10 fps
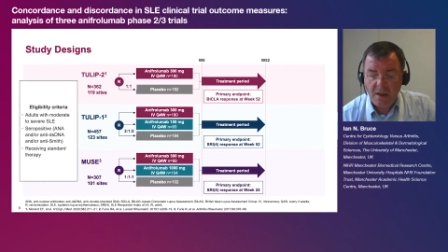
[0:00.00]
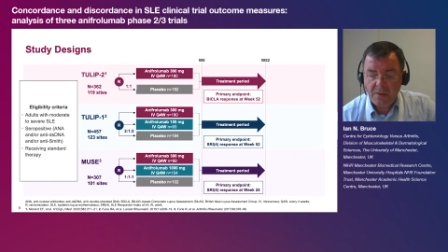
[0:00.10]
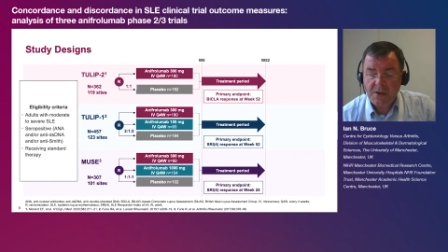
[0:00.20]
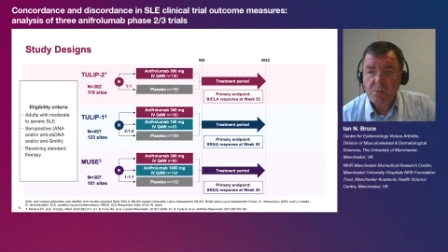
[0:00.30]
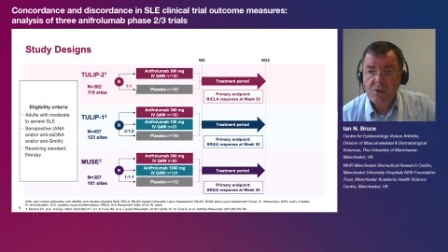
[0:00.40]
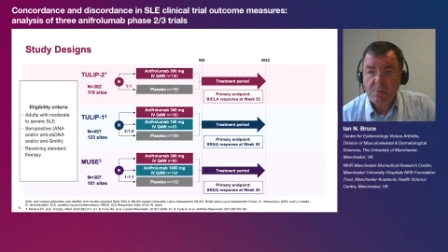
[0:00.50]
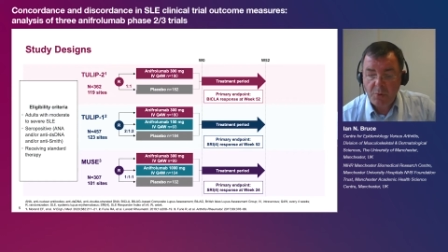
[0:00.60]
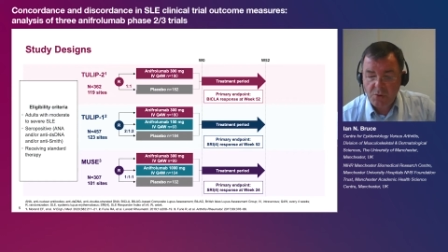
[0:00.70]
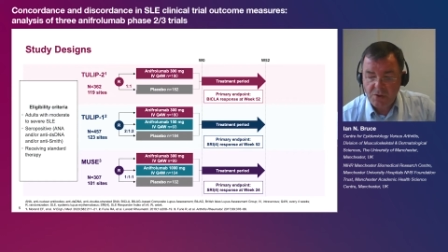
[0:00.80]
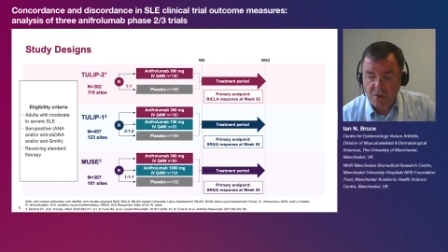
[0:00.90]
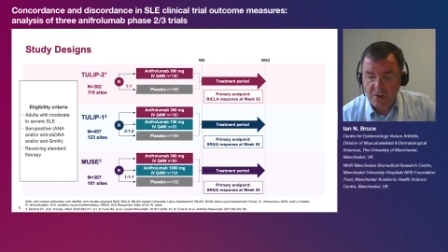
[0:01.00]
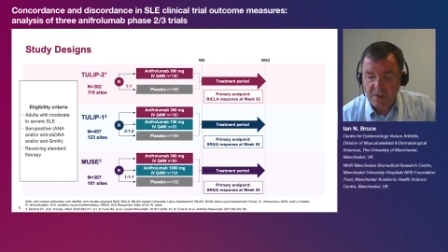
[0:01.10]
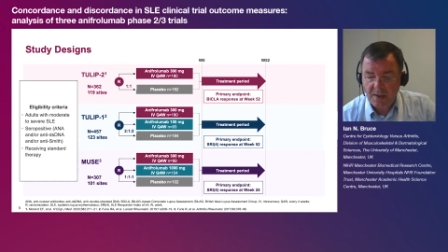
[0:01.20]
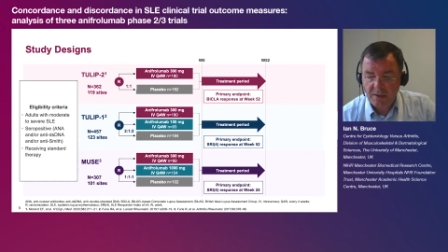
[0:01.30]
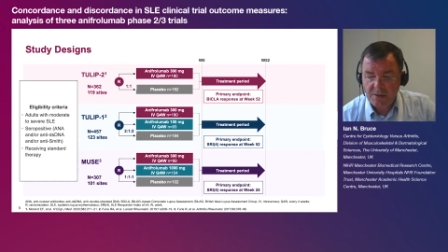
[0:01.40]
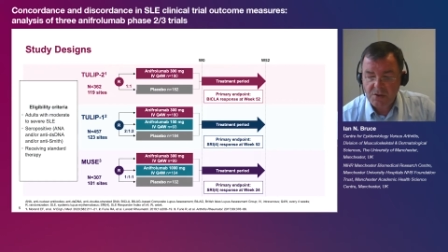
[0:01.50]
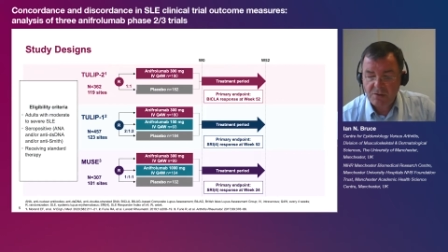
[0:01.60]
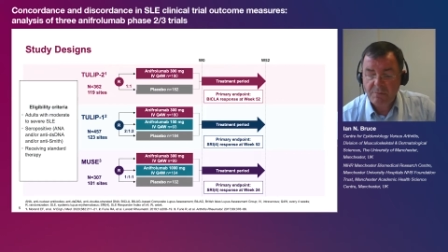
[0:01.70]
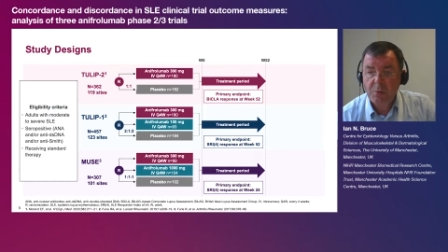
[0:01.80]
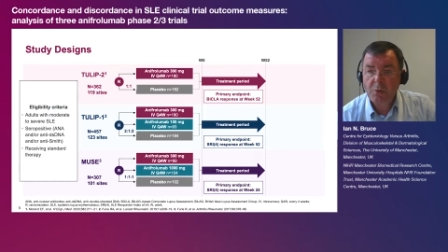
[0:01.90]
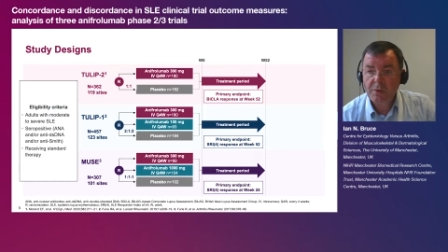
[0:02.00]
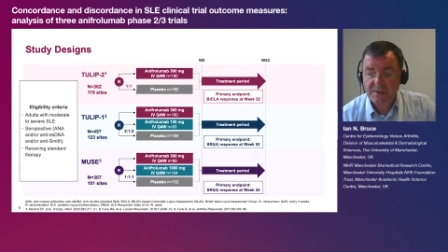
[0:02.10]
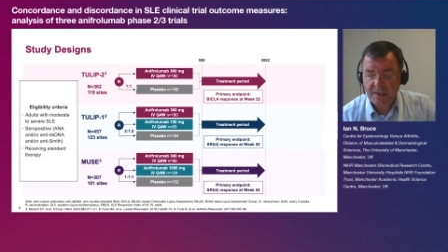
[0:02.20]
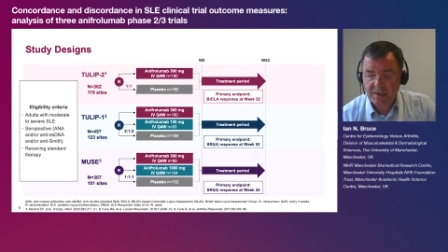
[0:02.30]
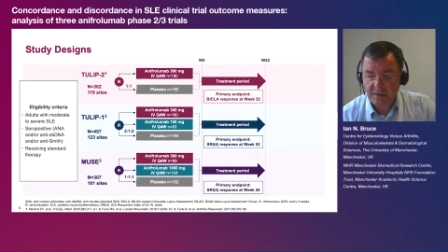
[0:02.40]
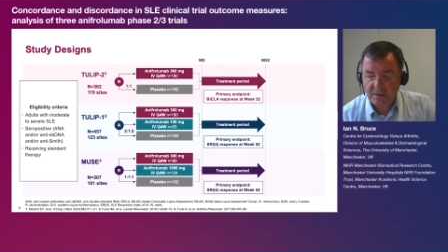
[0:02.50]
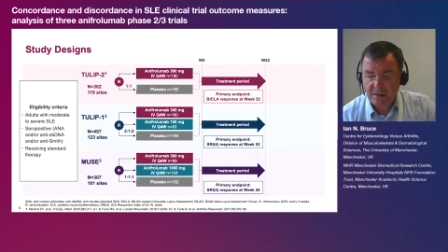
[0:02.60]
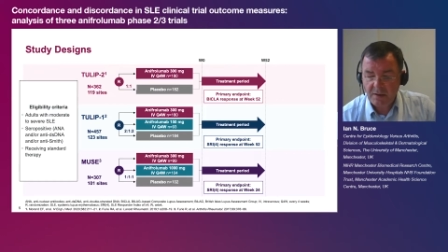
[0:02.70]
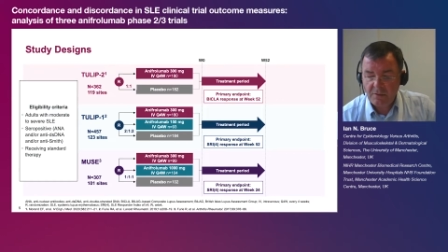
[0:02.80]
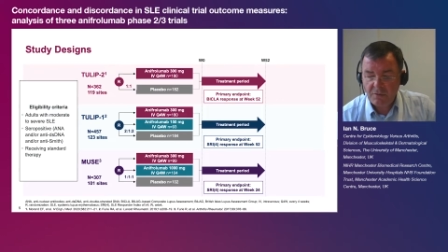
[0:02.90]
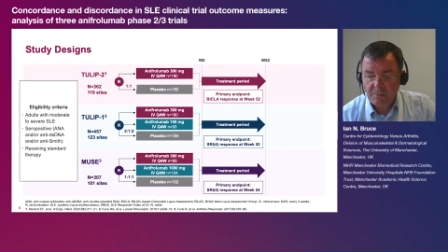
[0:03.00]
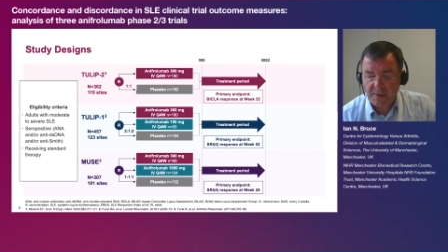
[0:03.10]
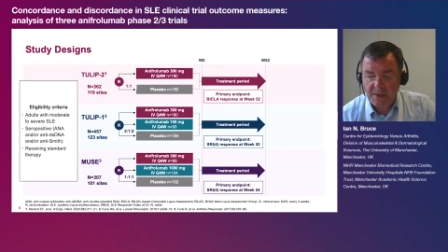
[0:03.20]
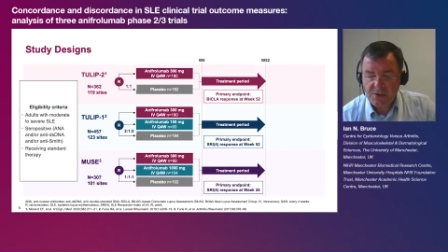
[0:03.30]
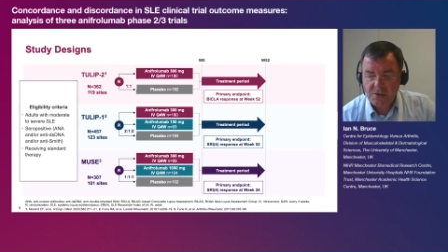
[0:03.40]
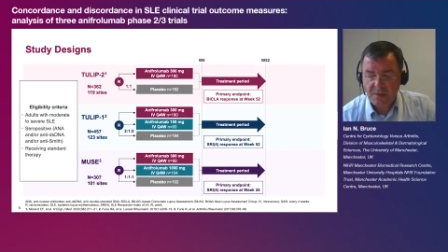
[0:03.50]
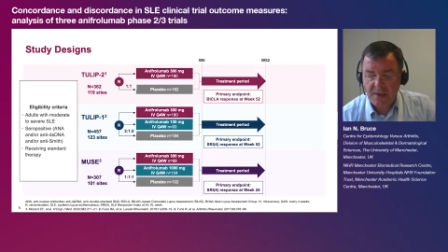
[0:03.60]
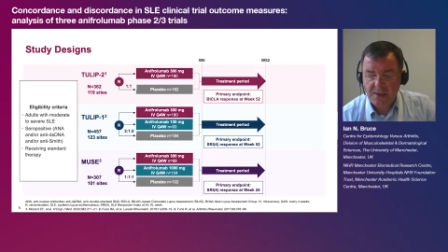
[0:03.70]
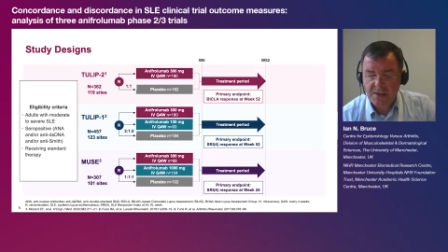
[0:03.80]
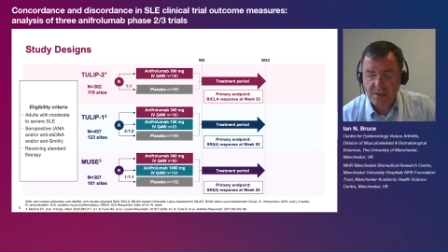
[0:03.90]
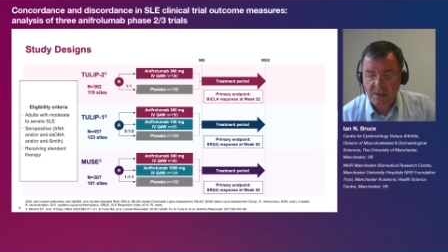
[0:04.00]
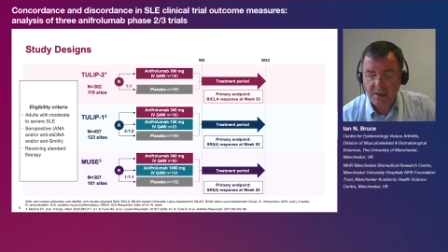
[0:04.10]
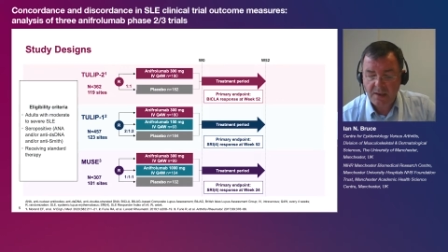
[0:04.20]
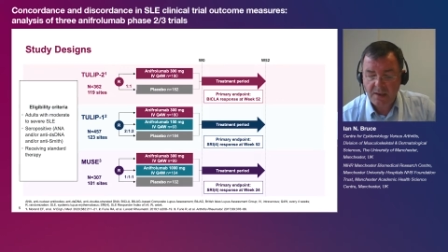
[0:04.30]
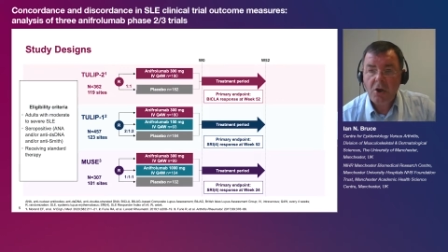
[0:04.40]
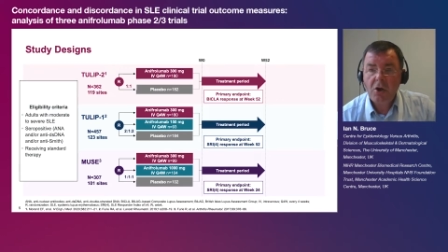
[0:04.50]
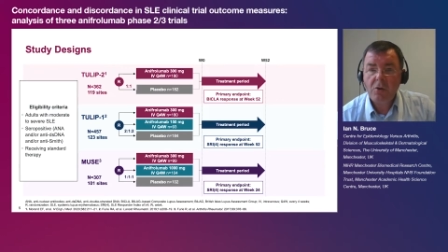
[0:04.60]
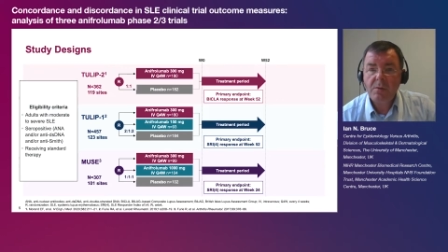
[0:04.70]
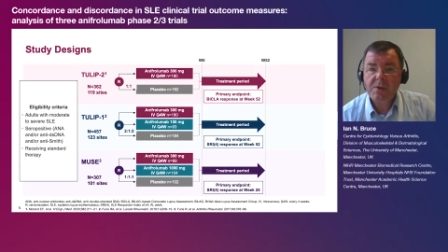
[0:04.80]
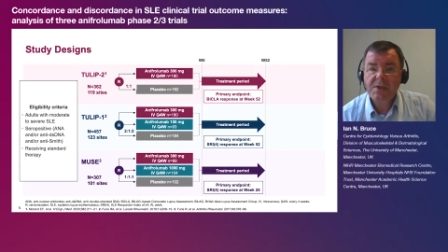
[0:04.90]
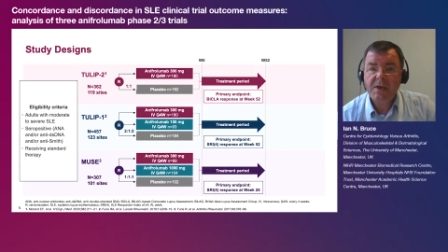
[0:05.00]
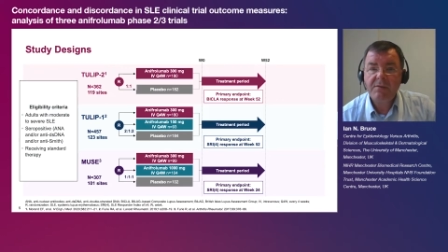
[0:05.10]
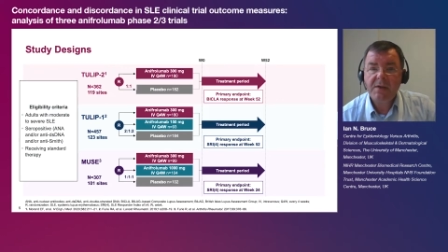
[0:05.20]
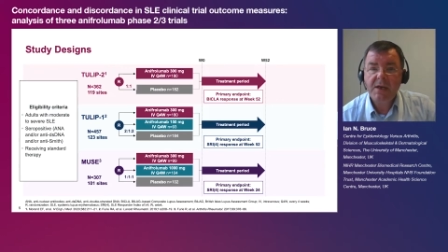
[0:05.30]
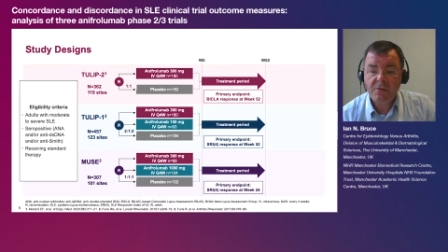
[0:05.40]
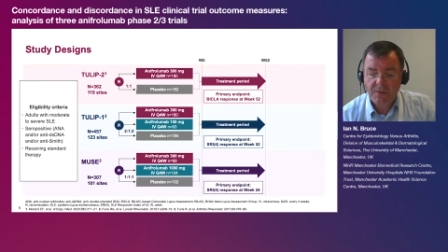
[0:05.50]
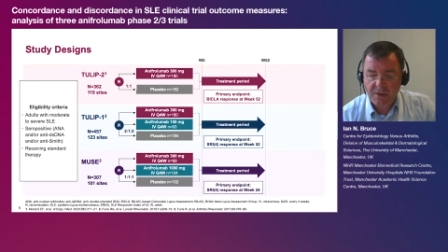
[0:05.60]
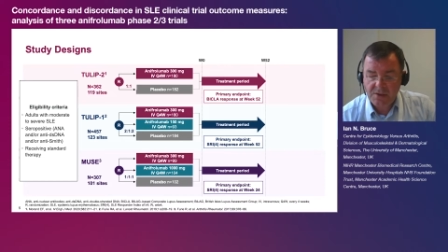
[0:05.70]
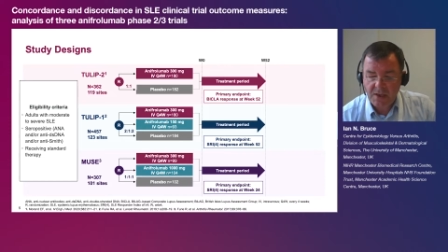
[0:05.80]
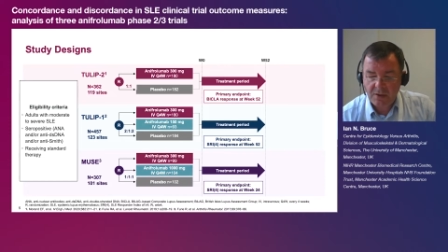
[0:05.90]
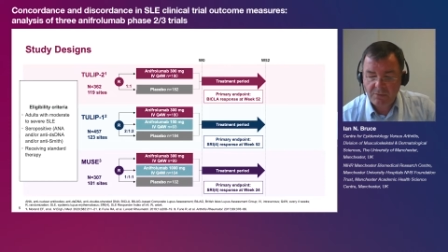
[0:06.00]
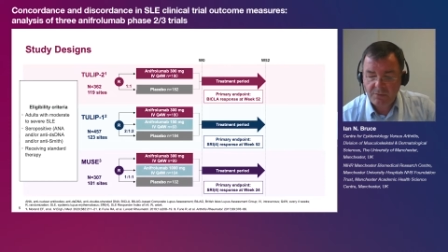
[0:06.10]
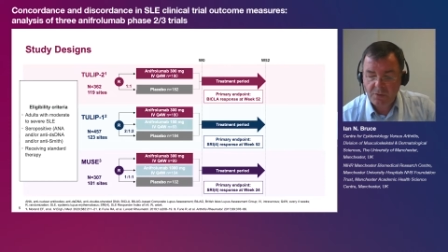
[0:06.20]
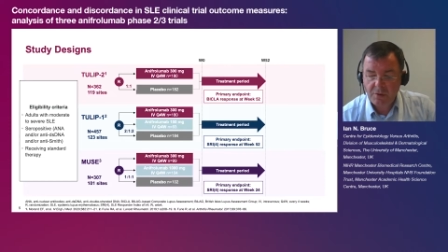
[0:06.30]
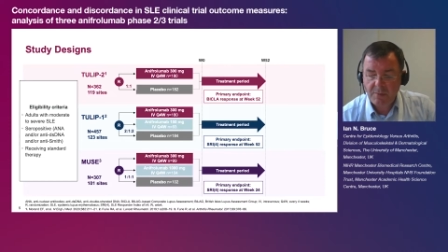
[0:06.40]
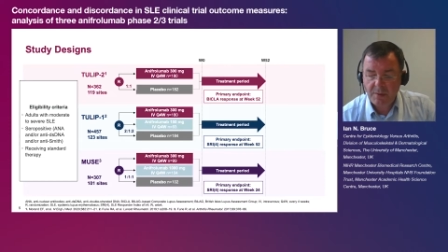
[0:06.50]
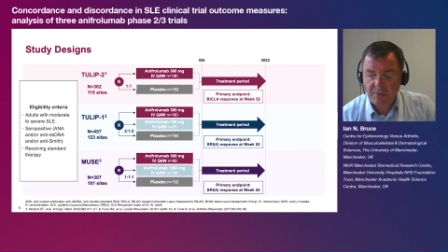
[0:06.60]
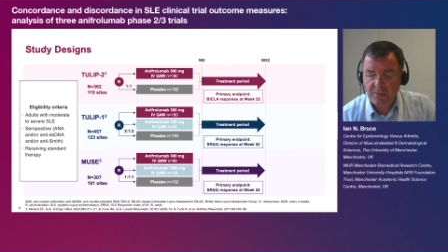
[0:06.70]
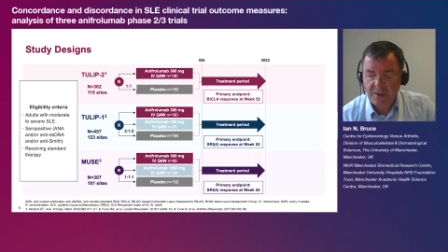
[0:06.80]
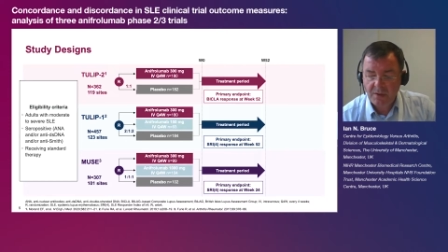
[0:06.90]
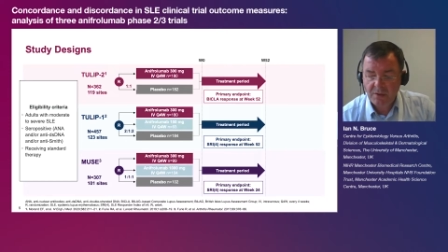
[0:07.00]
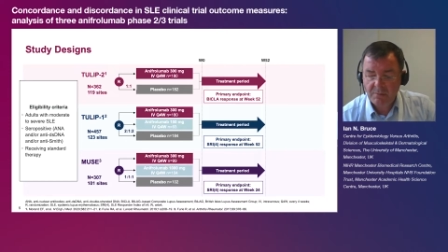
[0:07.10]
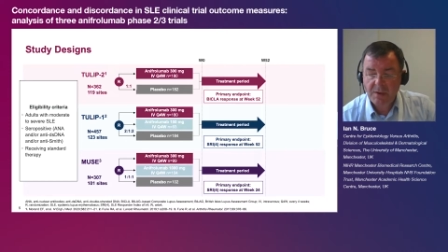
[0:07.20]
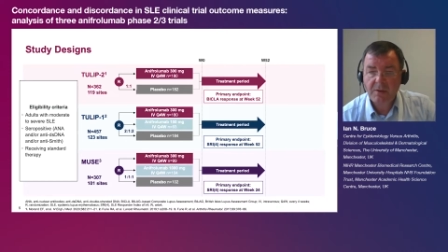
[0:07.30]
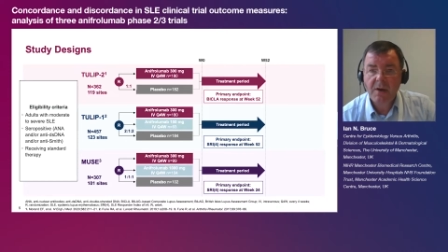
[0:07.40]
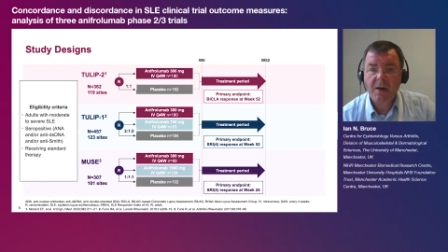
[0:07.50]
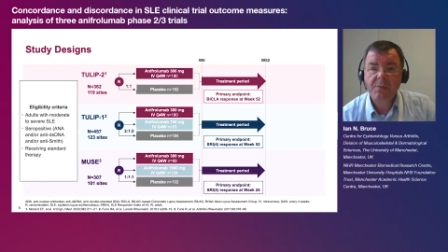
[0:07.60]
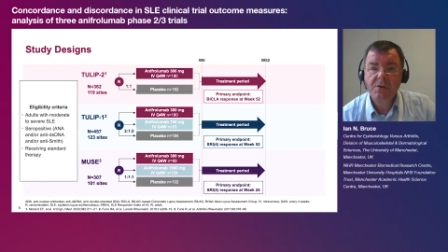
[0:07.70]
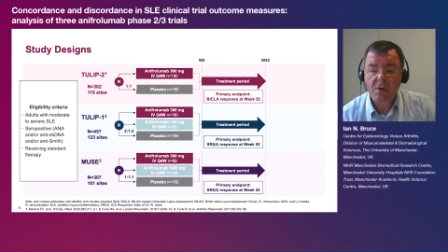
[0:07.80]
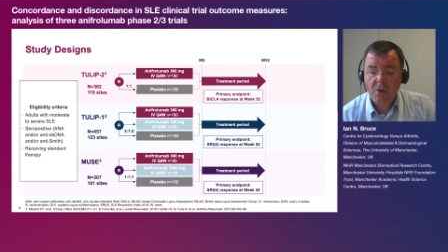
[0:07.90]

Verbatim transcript: This was a post hoc analysis of pooled data from patients with SLE who received intravenous anifrolumab 300 milligrams